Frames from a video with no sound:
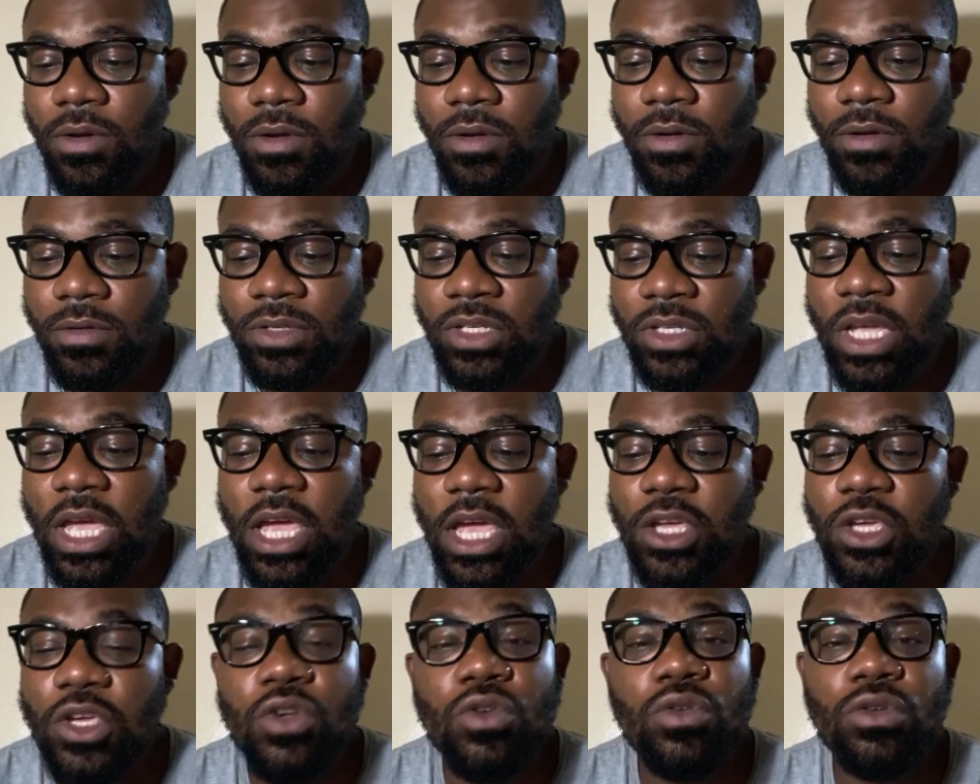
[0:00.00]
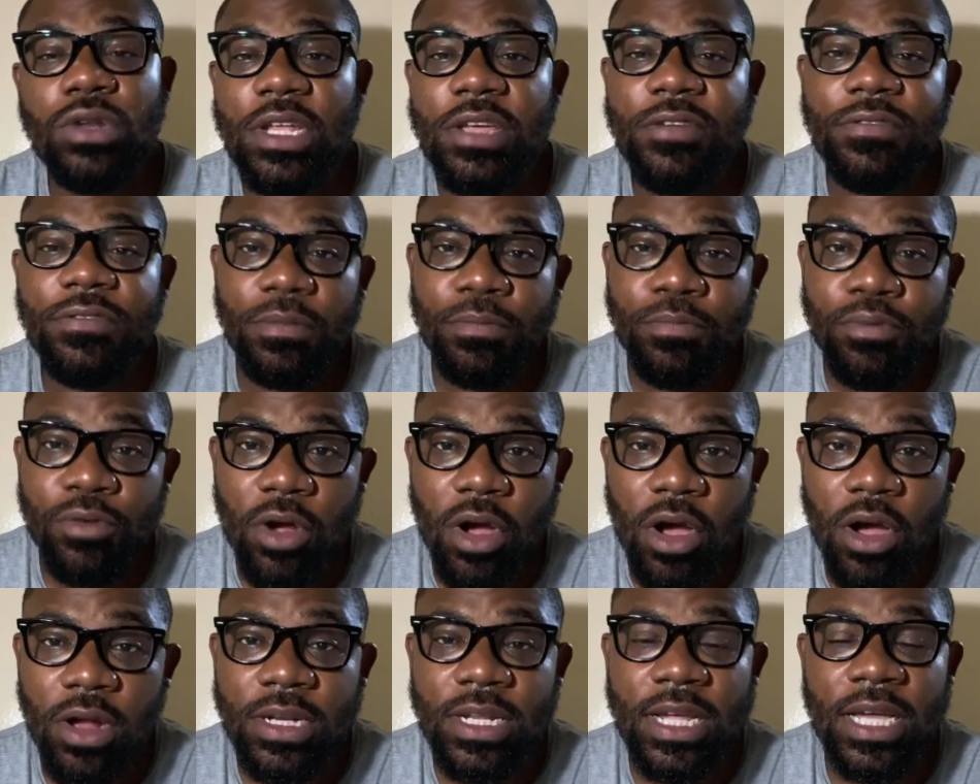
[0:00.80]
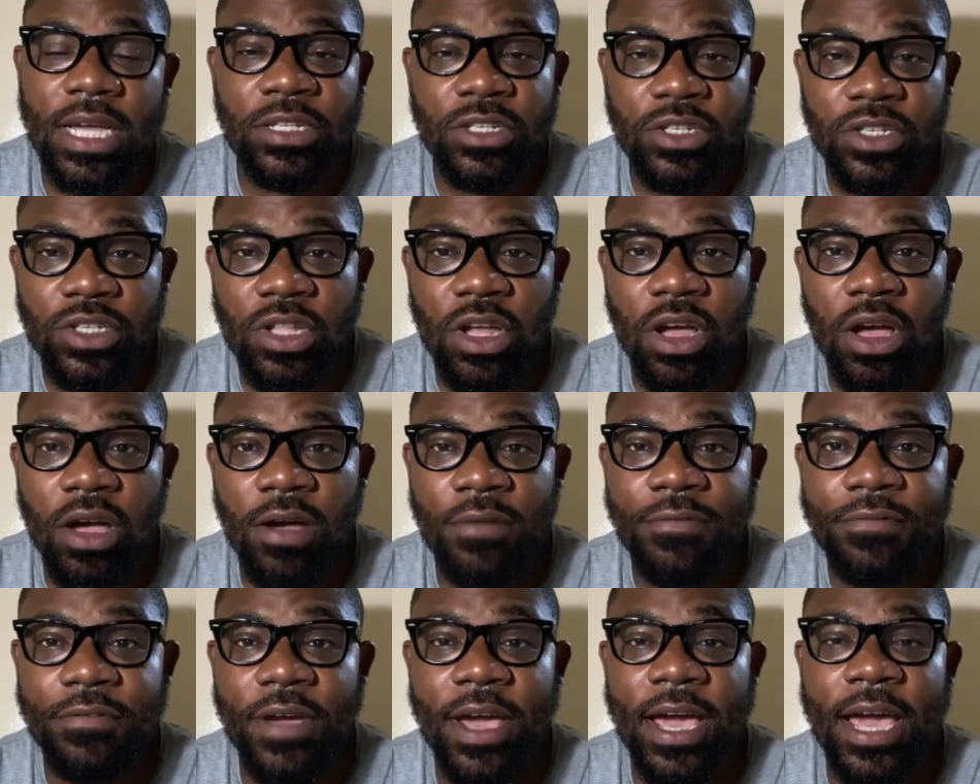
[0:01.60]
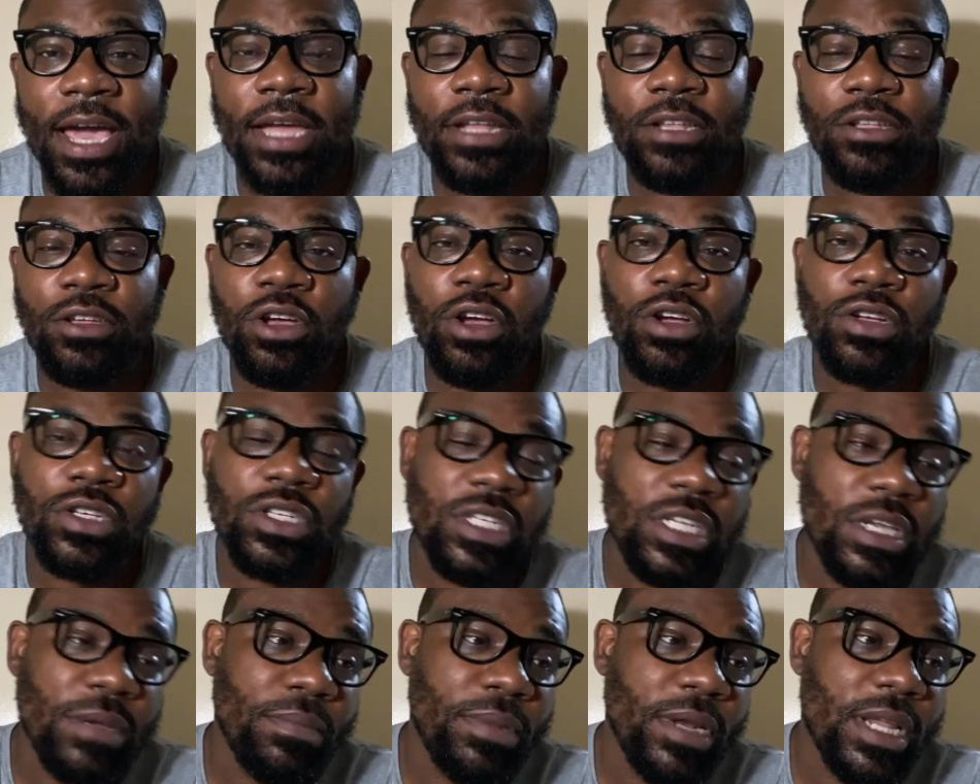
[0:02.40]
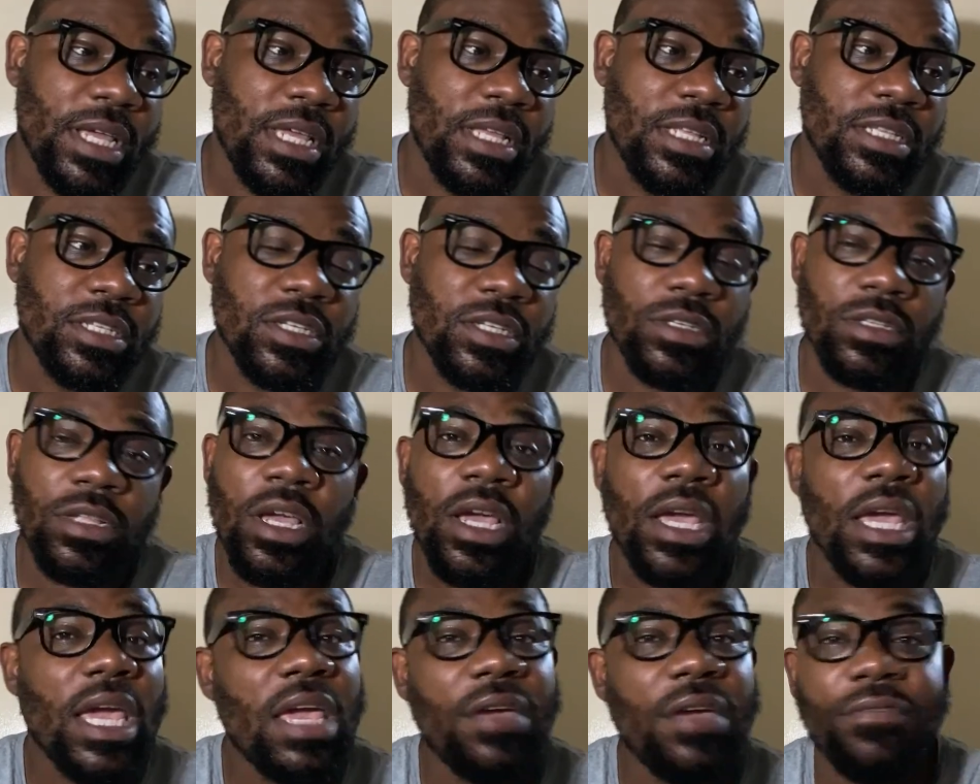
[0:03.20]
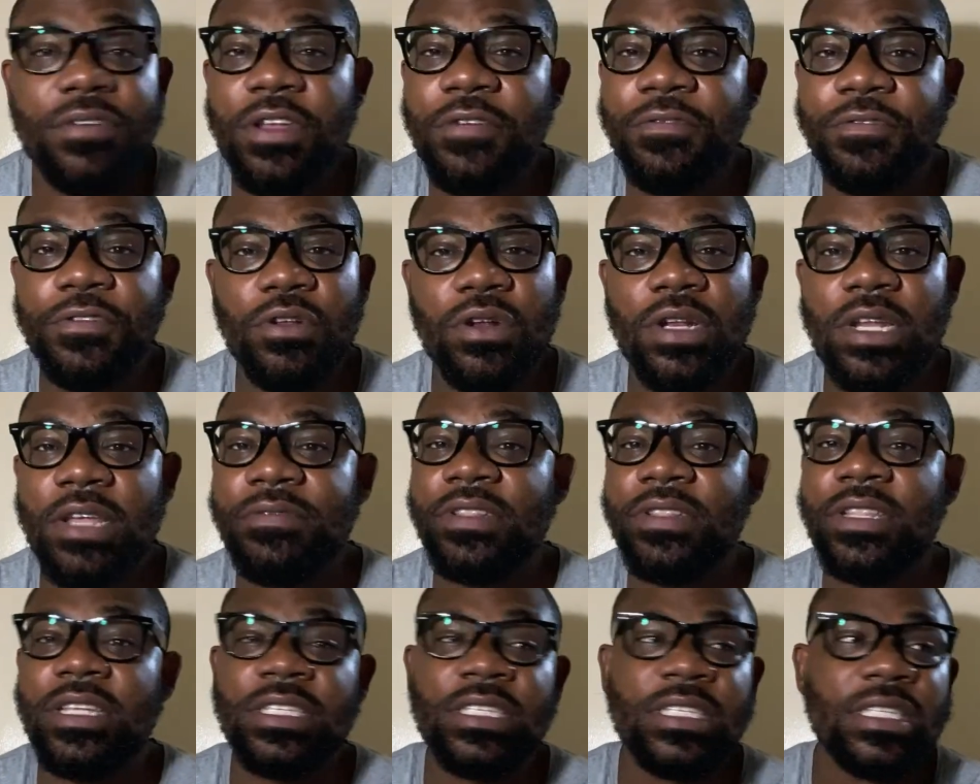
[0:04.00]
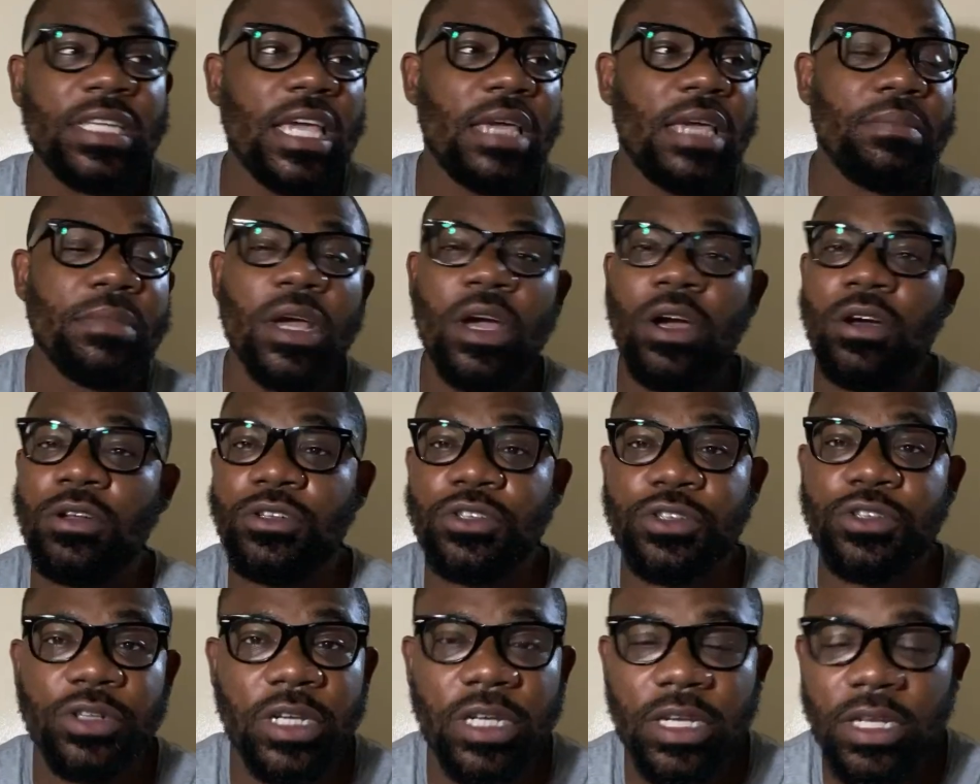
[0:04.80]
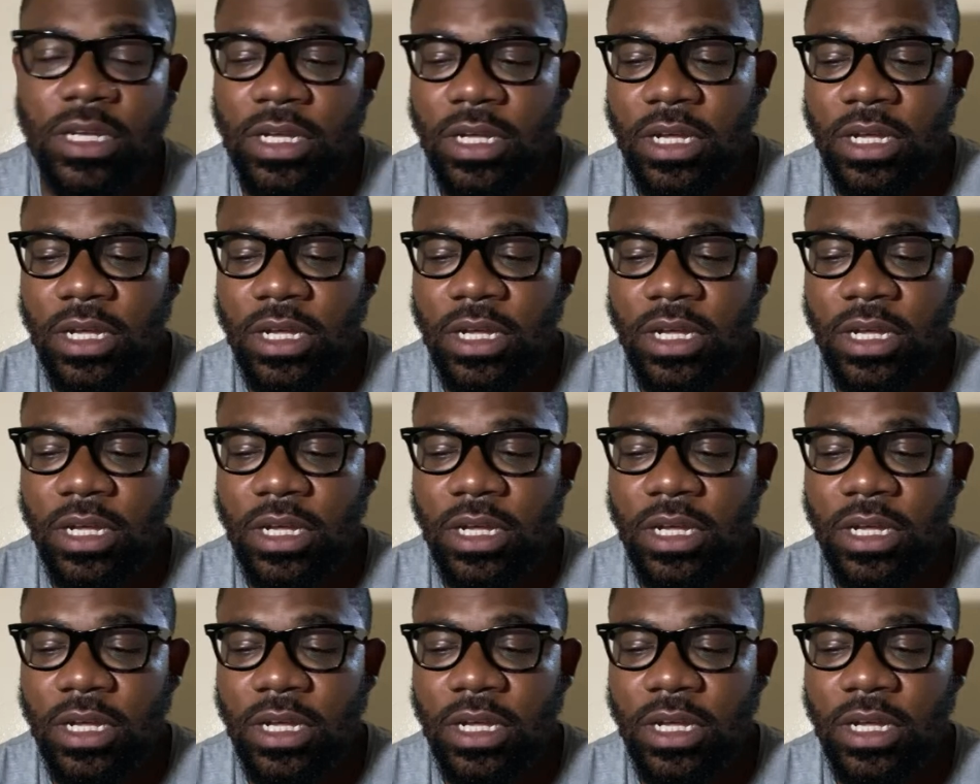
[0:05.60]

say you live abroad and stuff and you got siblings, and even if you live in the same country,